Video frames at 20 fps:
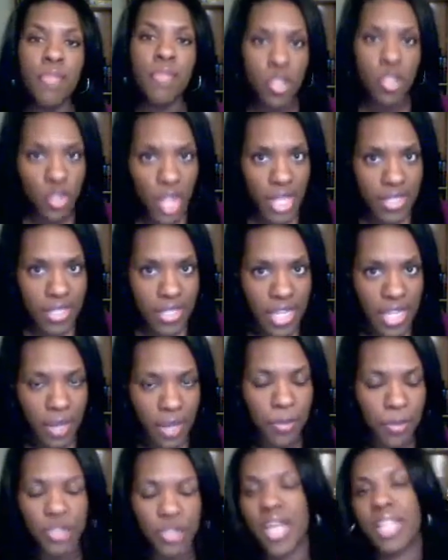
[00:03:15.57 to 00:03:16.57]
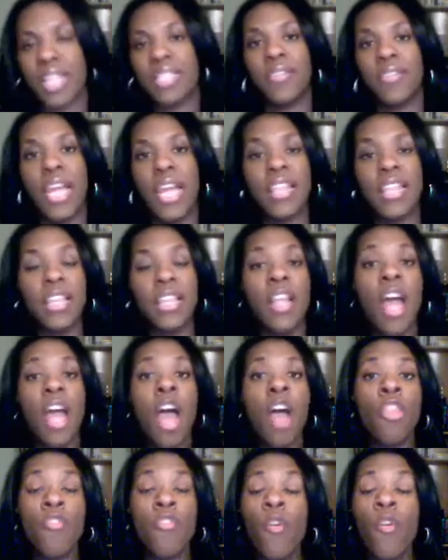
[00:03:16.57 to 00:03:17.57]
So that's an income producing activity. And then
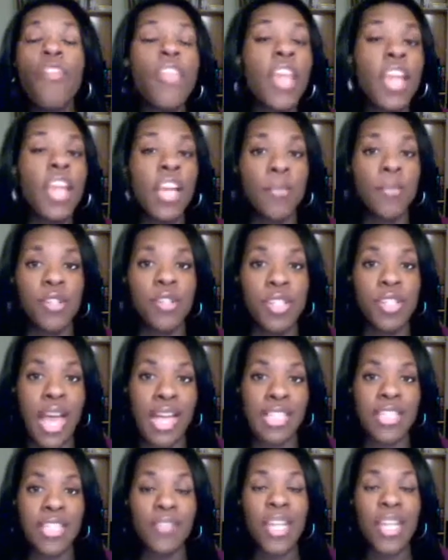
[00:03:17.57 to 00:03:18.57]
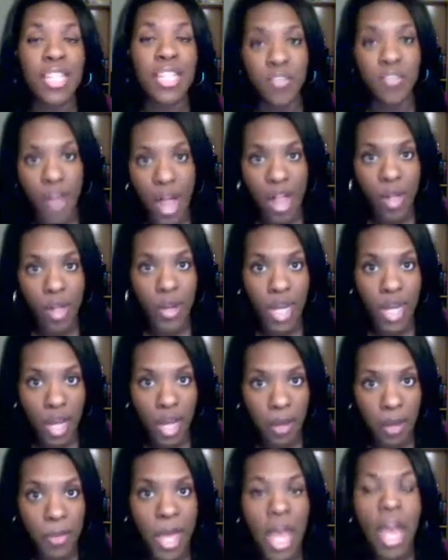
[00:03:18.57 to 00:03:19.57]
the fourth income producing activity is following
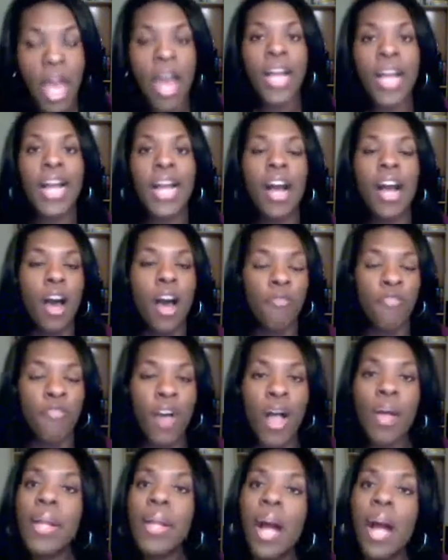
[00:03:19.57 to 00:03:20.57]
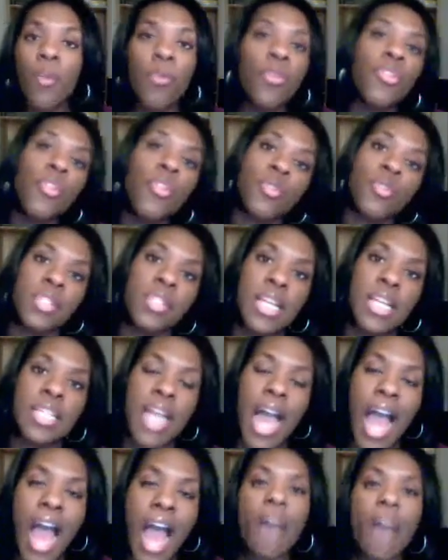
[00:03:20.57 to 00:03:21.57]
up. Uh, following up with those
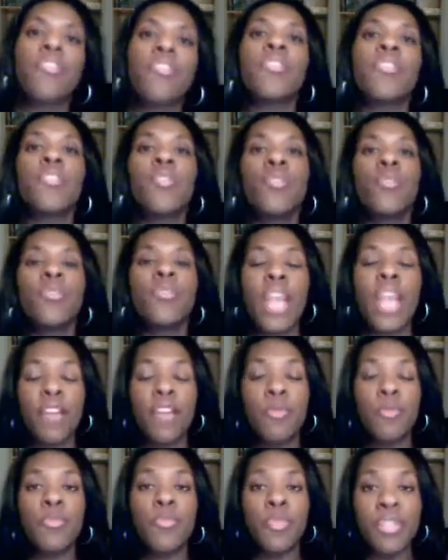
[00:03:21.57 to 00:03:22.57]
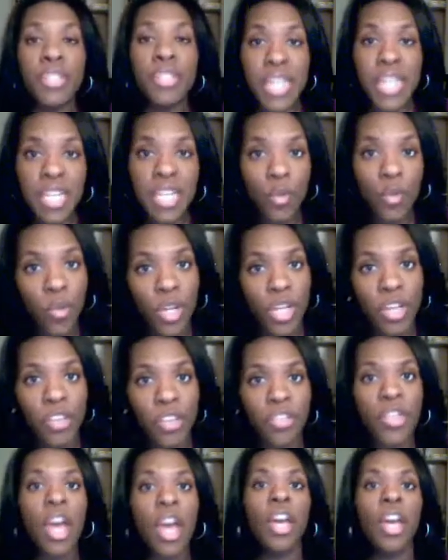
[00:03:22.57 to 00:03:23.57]
leads after you, they have been presented
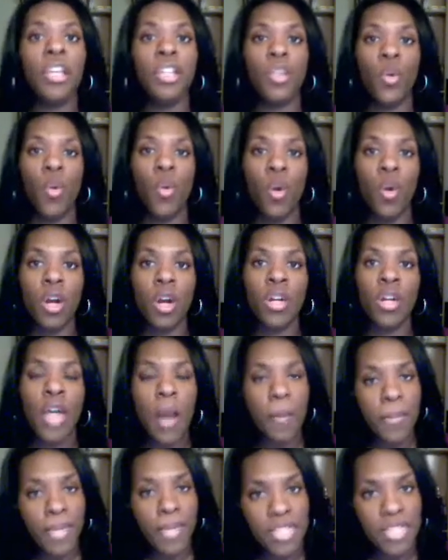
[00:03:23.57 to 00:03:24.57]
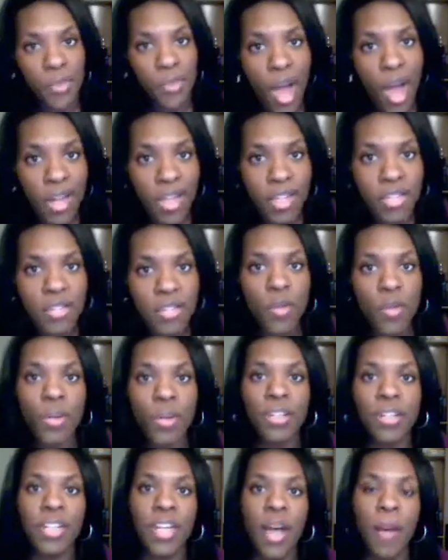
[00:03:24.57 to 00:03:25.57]
with your company's products
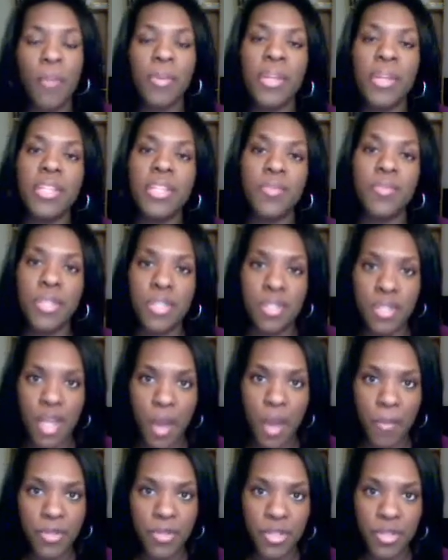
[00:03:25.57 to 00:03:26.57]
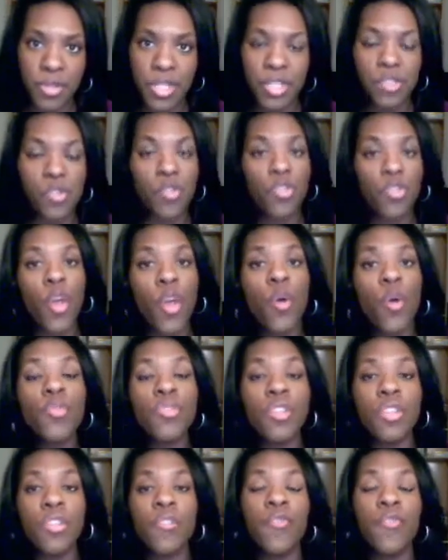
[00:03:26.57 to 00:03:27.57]
or your company's business opportunity. So
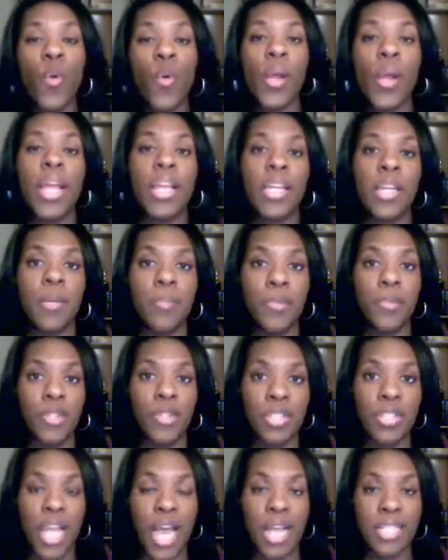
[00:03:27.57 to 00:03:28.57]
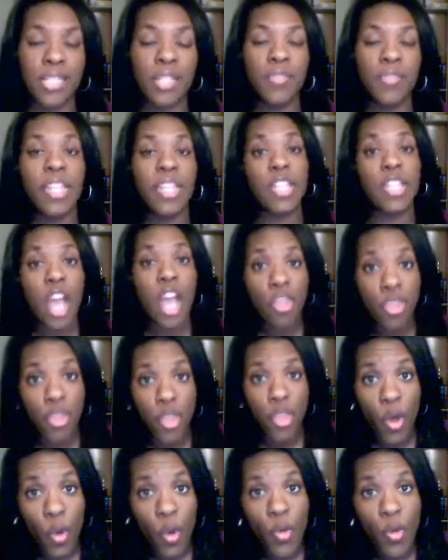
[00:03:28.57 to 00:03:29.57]
those are the four income producing activities,
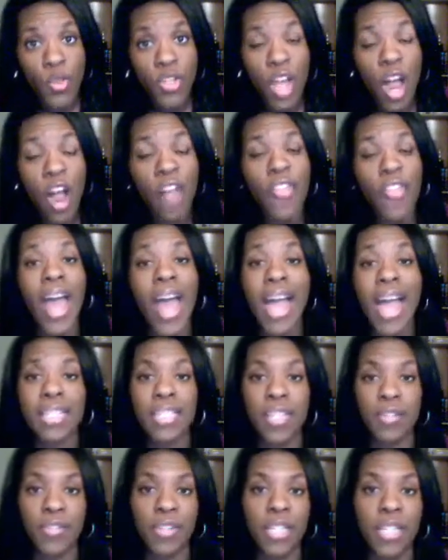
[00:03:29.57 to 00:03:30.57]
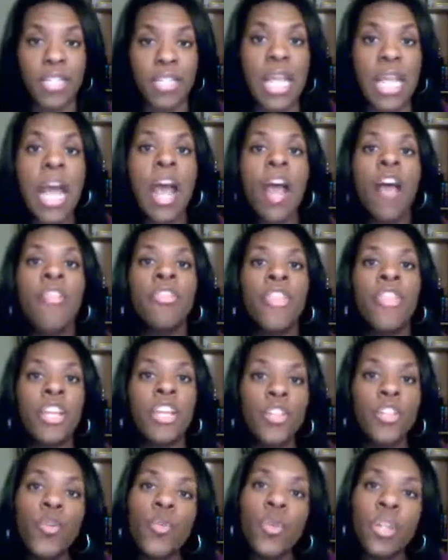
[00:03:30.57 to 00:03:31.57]
and those are the activities
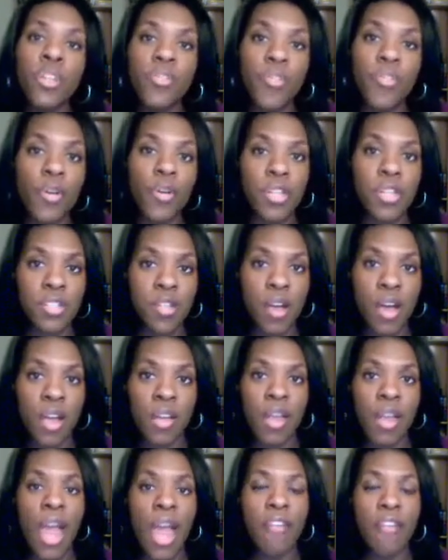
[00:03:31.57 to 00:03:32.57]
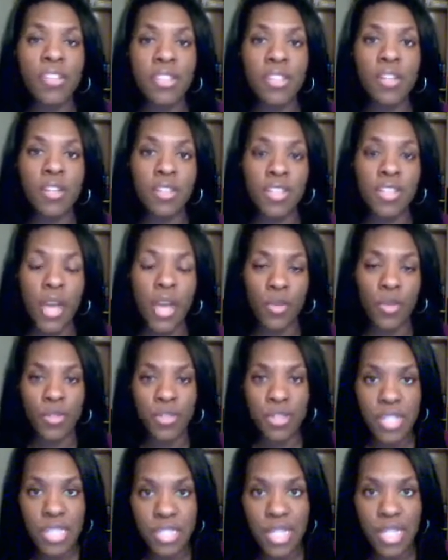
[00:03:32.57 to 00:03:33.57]
that you want to focus on every single day when
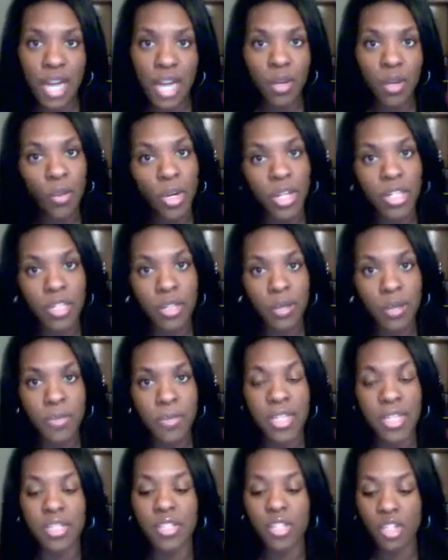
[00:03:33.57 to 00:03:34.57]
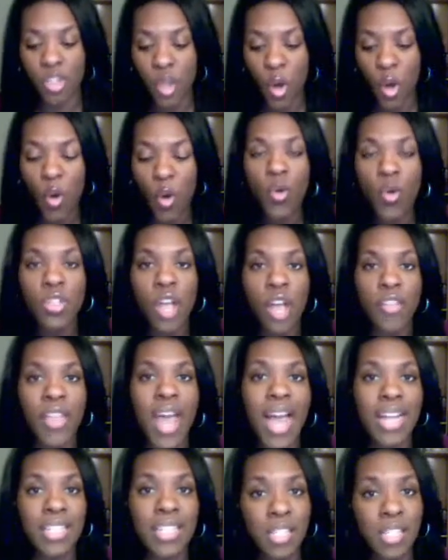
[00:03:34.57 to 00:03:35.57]
you sit down and work your business. Those are
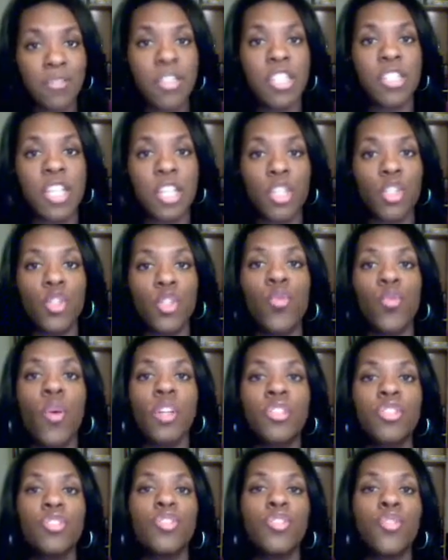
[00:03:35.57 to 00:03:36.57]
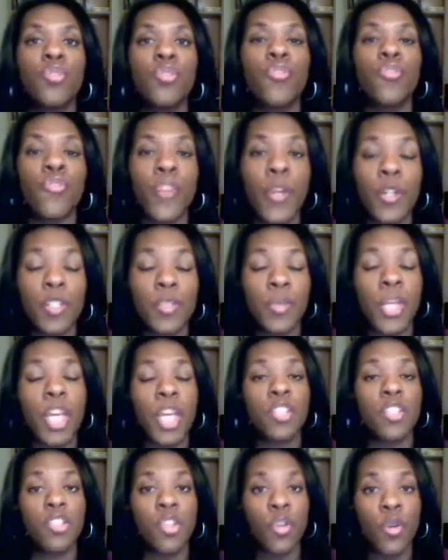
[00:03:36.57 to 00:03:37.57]
the activities that you want to do first,
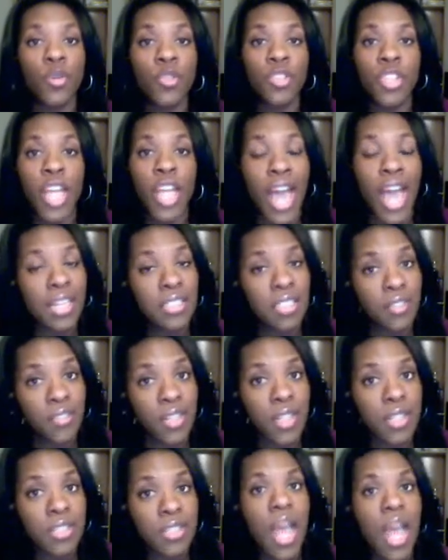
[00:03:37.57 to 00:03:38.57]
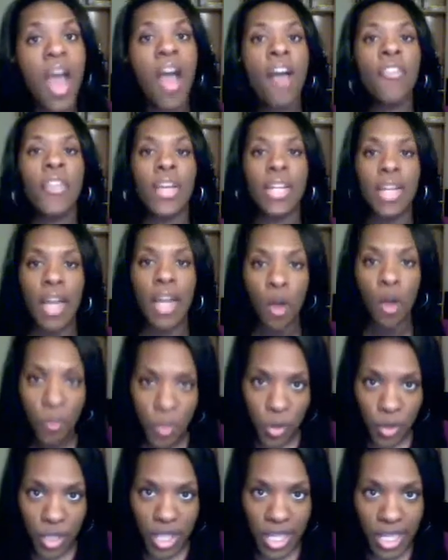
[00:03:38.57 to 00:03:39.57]
because those are the activities that can
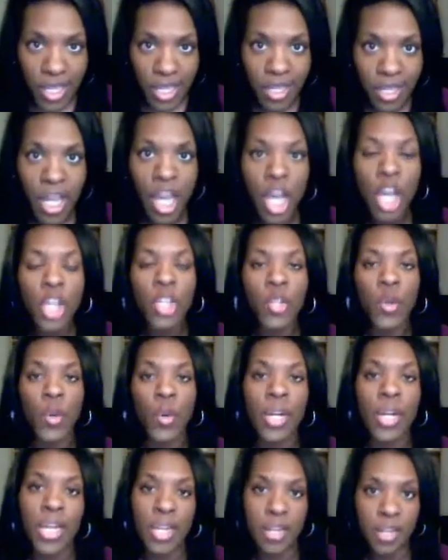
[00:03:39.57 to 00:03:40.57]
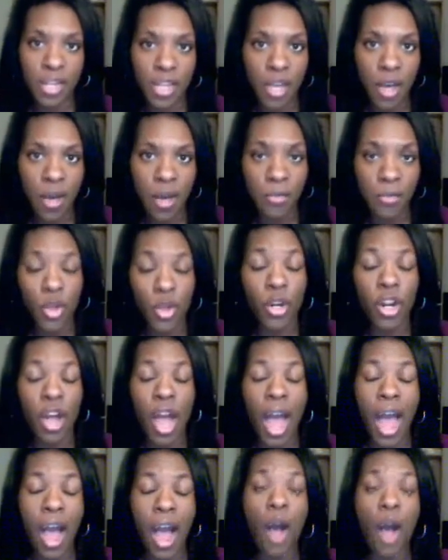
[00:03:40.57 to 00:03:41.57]
help you hit your income, your
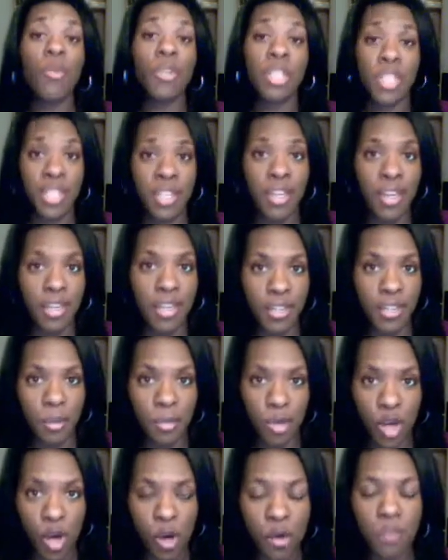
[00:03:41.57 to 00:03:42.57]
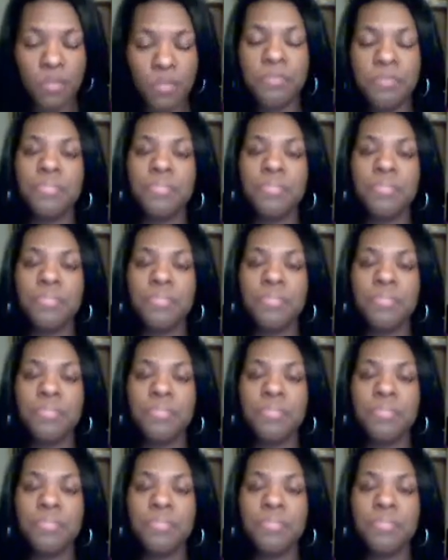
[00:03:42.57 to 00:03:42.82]
hourly income goal.